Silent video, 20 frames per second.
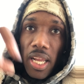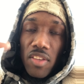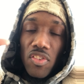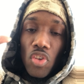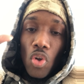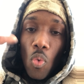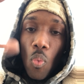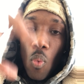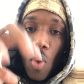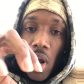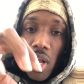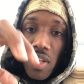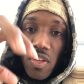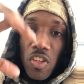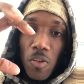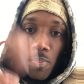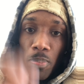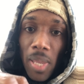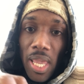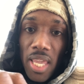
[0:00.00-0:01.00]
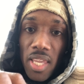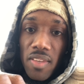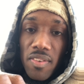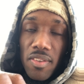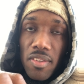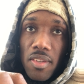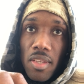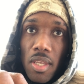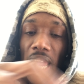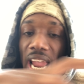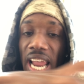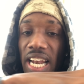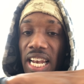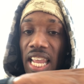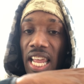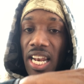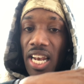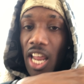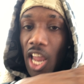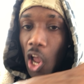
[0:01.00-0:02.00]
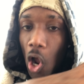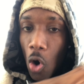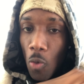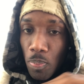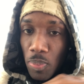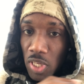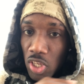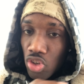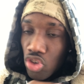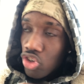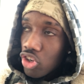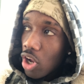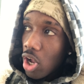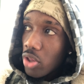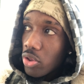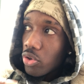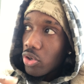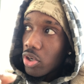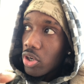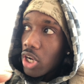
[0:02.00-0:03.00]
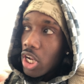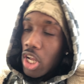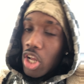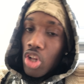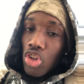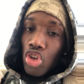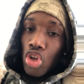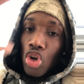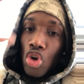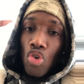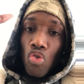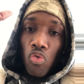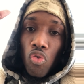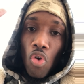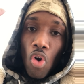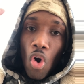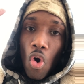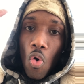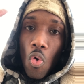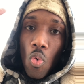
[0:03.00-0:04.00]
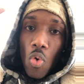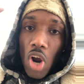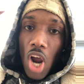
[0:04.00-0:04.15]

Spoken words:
into one space and then help each other to grow